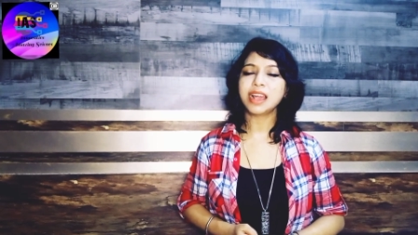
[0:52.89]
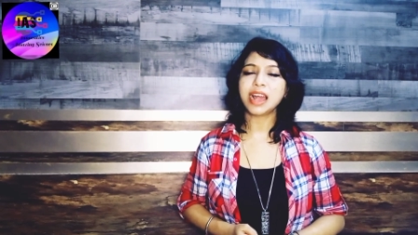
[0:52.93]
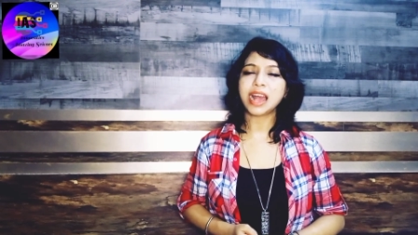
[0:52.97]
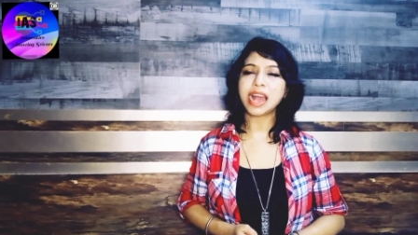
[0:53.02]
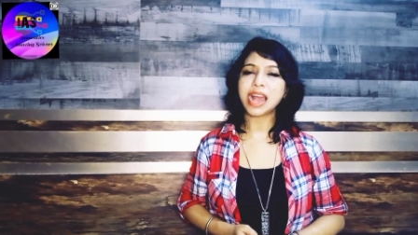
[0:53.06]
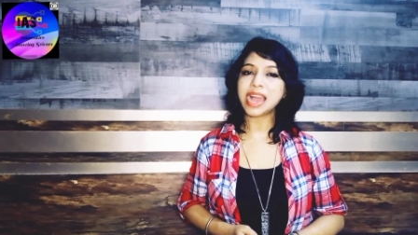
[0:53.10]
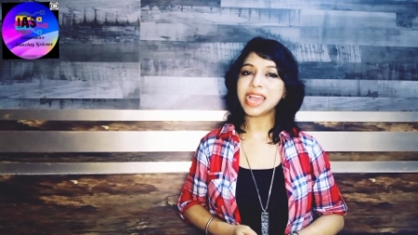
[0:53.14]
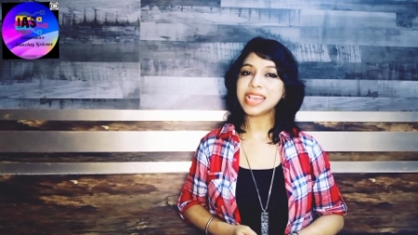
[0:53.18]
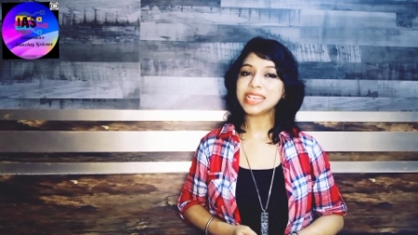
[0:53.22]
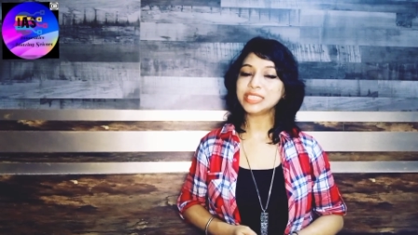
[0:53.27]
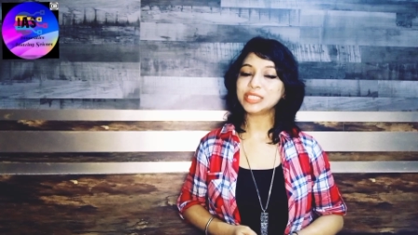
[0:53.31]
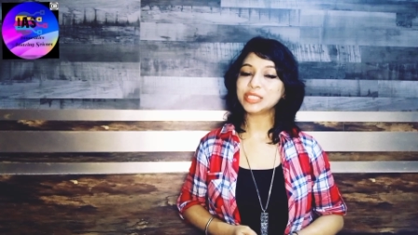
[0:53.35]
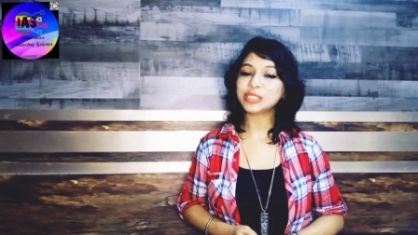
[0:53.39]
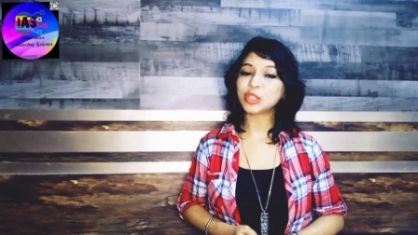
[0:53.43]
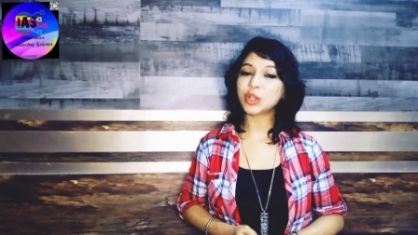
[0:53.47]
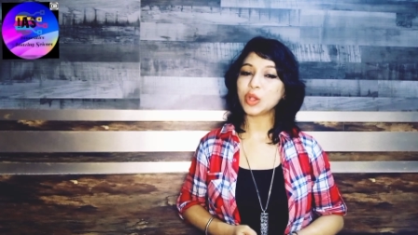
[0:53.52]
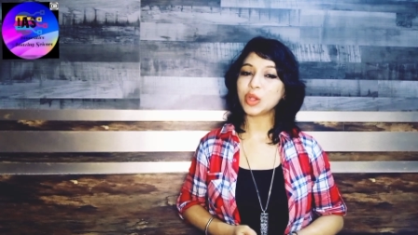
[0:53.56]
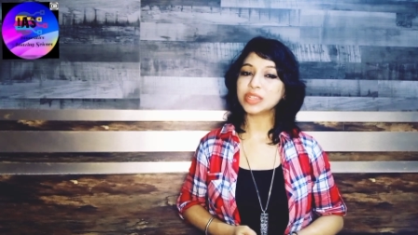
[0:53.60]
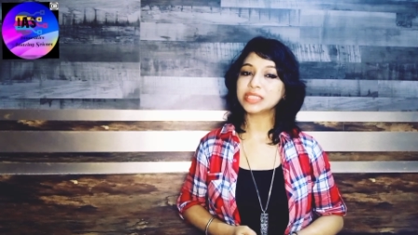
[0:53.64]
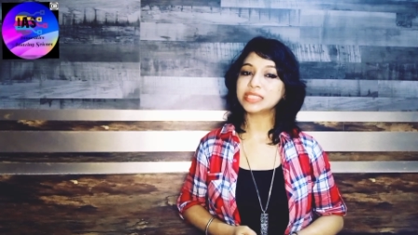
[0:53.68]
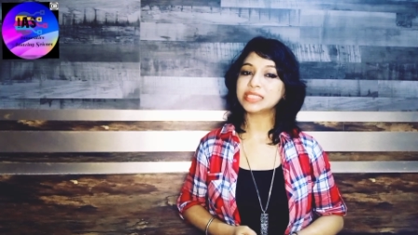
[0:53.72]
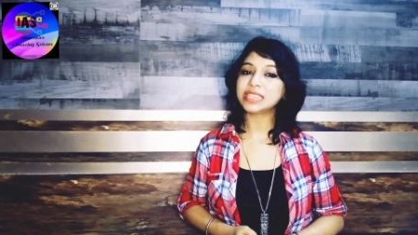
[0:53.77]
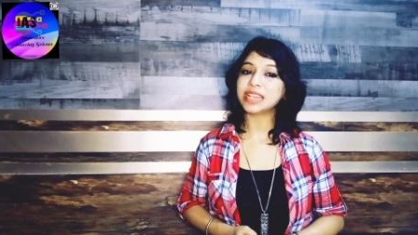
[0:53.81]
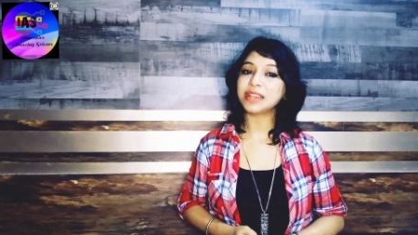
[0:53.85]
I
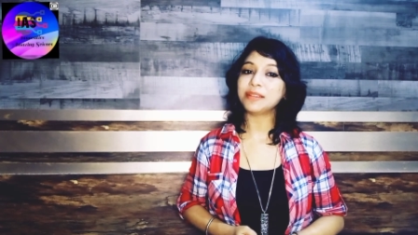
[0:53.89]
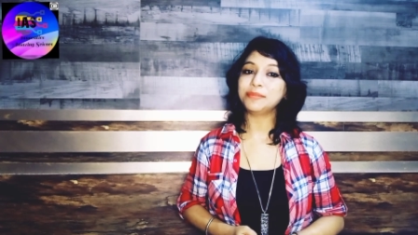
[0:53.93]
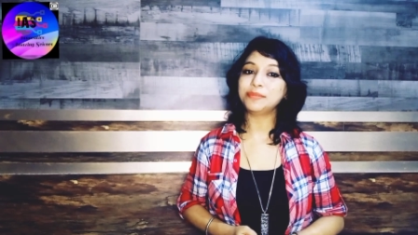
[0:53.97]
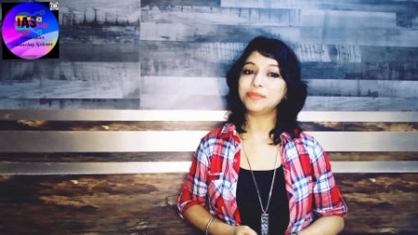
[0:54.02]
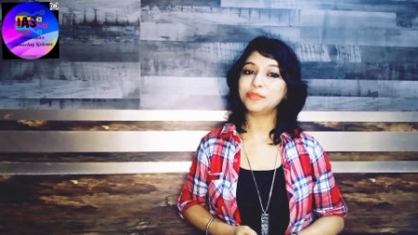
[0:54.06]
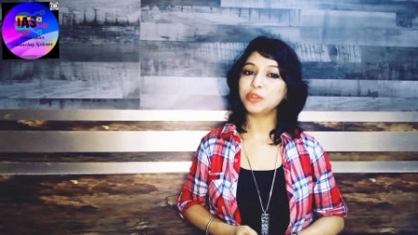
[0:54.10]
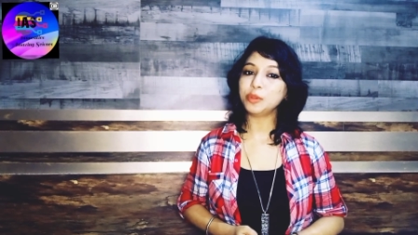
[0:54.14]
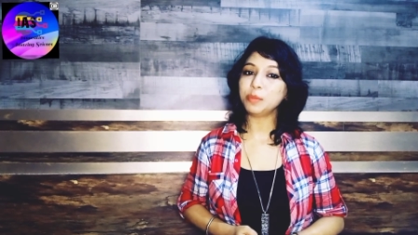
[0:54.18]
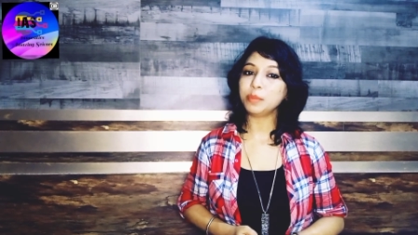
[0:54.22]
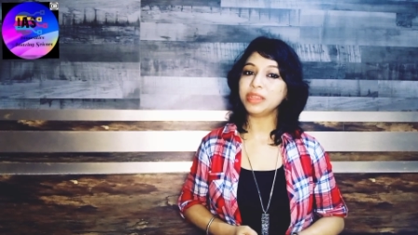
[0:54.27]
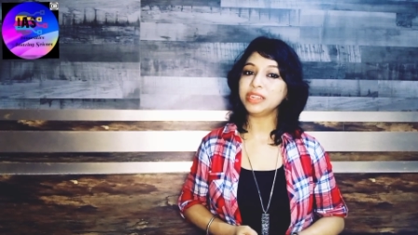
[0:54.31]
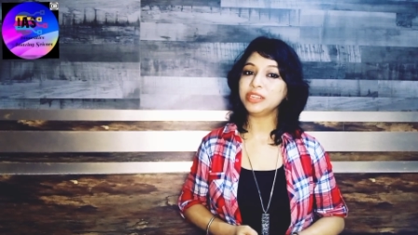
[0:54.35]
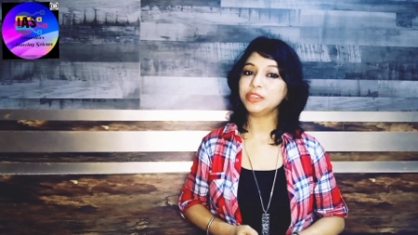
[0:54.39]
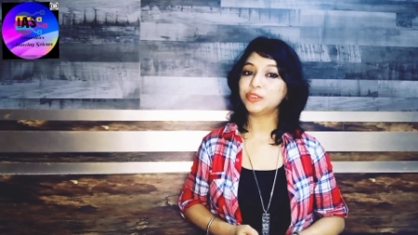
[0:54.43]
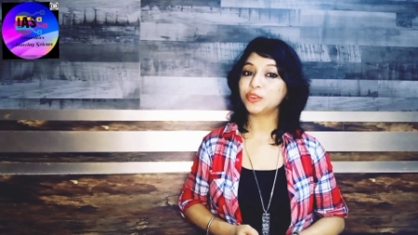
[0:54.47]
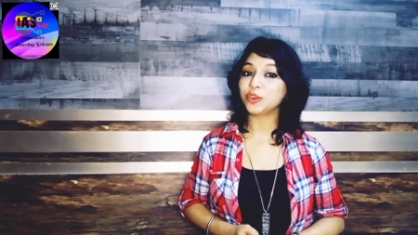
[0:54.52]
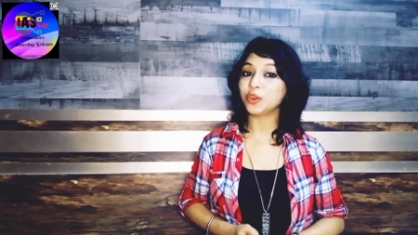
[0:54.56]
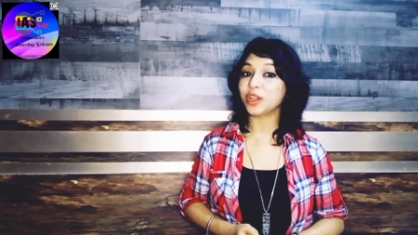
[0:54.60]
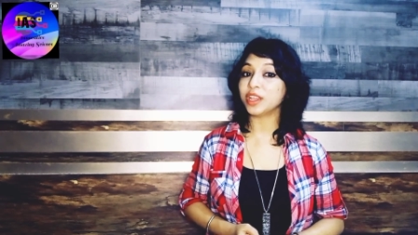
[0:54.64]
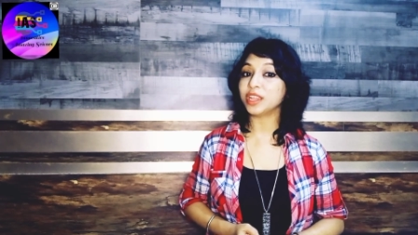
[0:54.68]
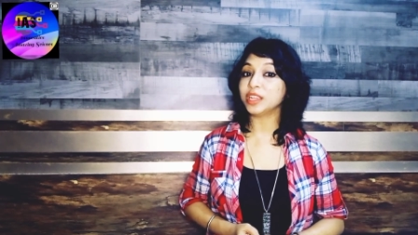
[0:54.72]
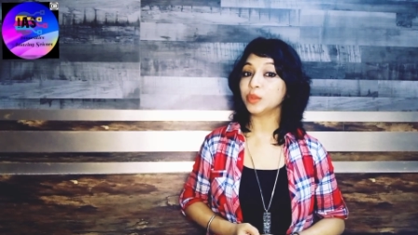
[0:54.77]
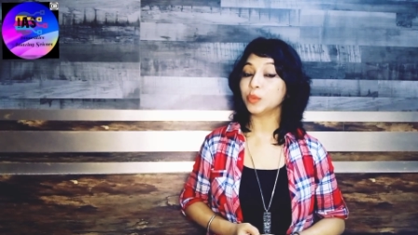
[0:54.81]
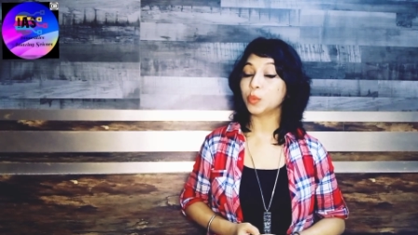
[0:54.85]
saw some women
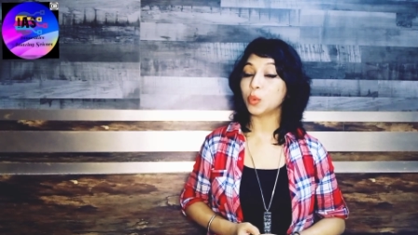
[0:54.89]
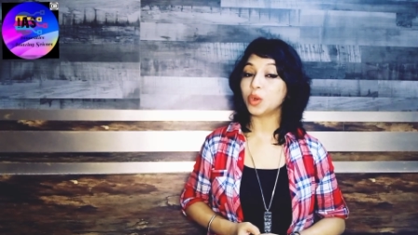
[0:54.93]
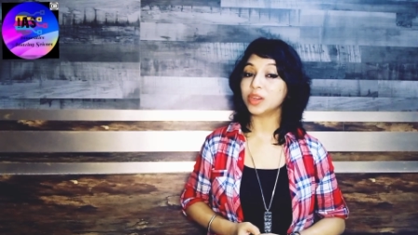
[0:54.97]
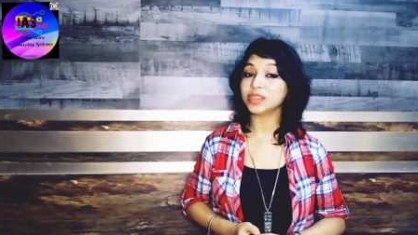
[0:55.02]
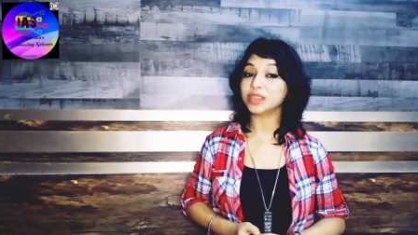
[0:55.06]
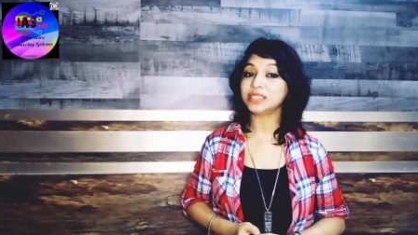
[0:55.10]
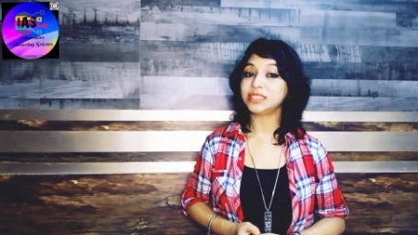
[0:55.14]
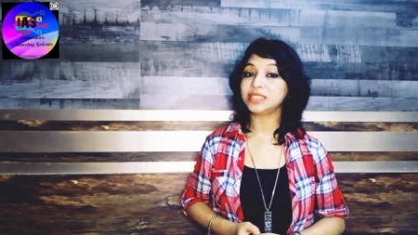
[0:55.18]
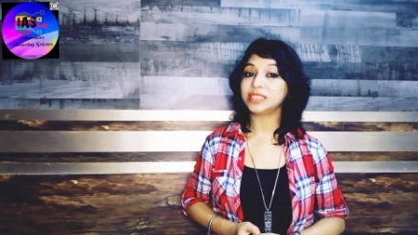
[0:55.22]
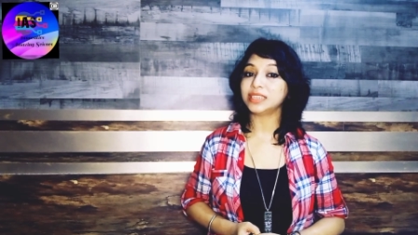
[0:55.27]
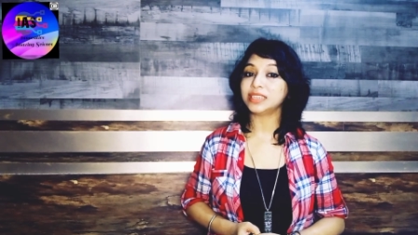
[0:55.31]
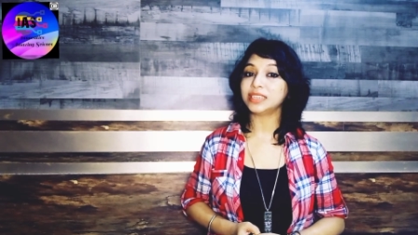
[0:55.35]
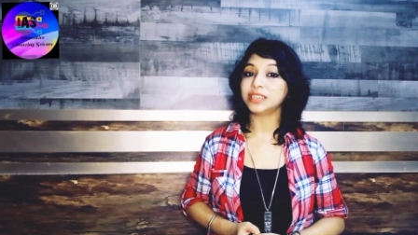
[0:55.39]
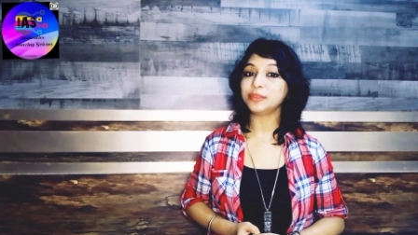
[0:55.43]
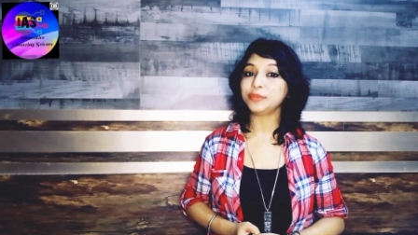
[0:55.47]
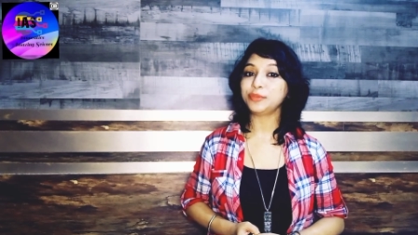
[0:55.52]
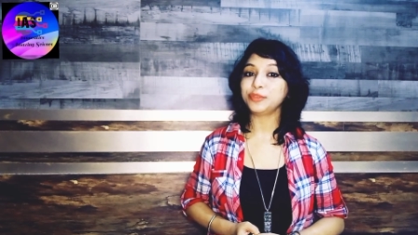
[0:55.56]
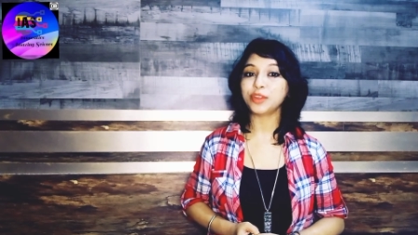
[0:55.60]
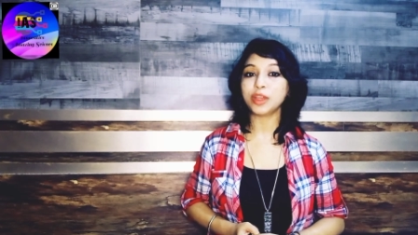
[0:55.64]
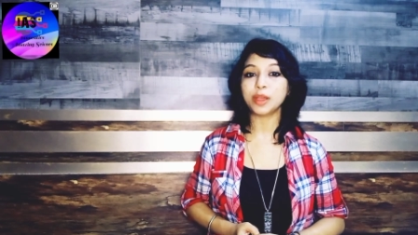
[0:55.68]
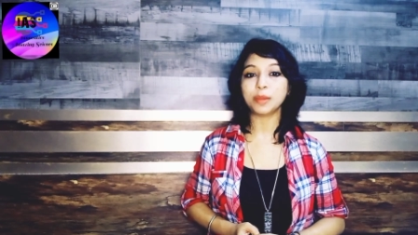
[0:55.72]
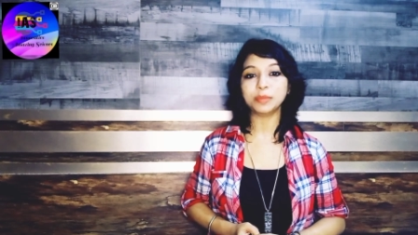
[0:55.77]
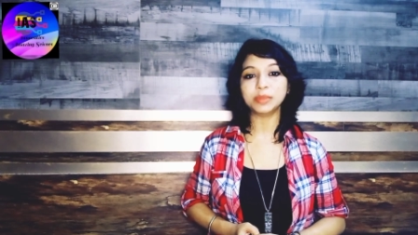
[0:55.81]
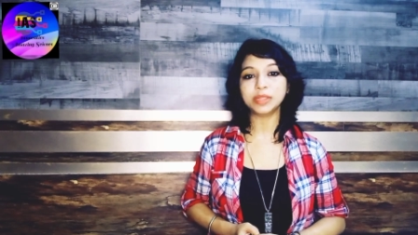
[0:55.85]
drawing water
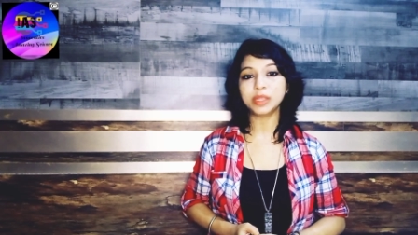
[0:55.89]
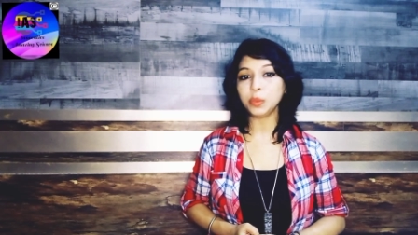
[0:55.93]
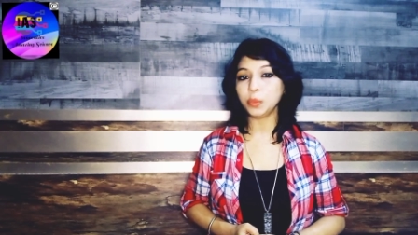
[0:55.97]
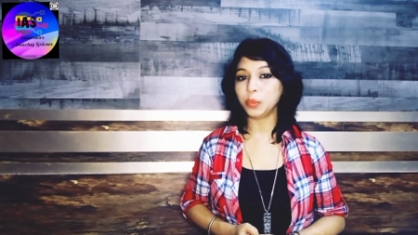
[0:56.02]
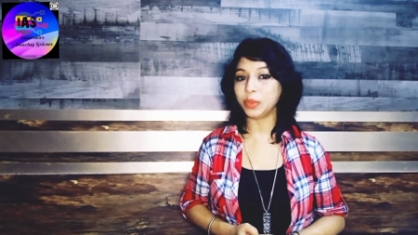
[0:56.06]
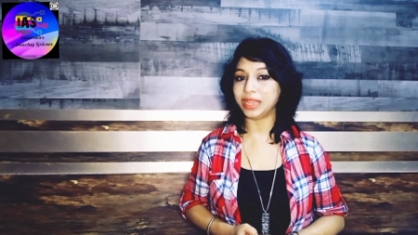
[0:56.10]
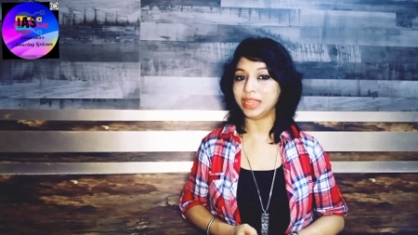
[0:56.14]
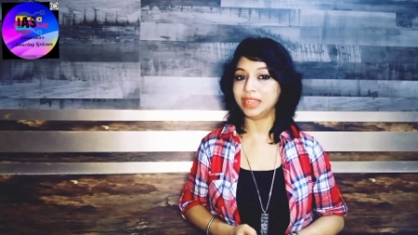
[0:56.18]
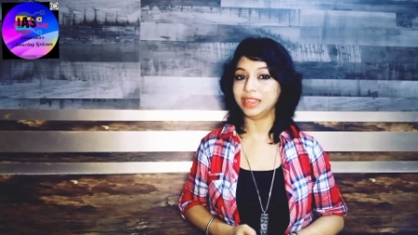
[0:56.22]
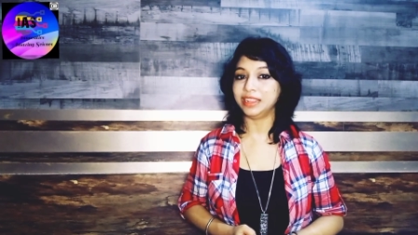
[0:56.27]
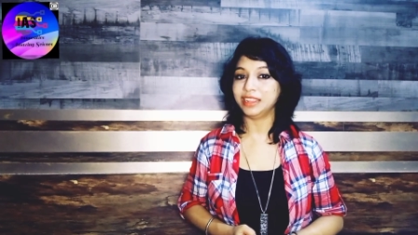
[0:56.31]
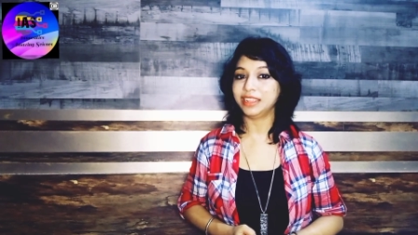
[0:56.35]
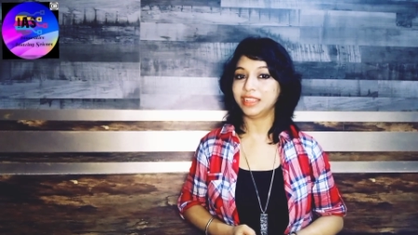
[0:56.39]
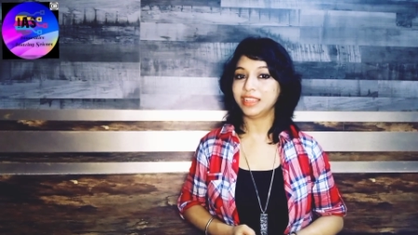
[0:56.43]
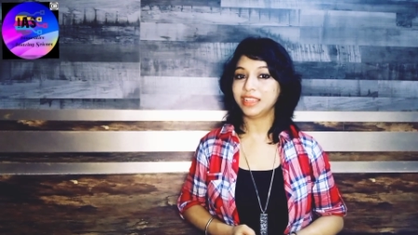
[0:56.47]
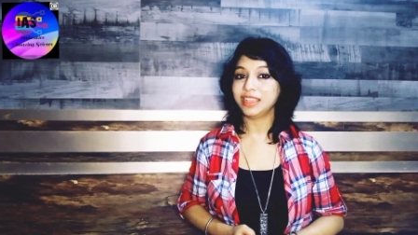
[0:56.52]
from the well.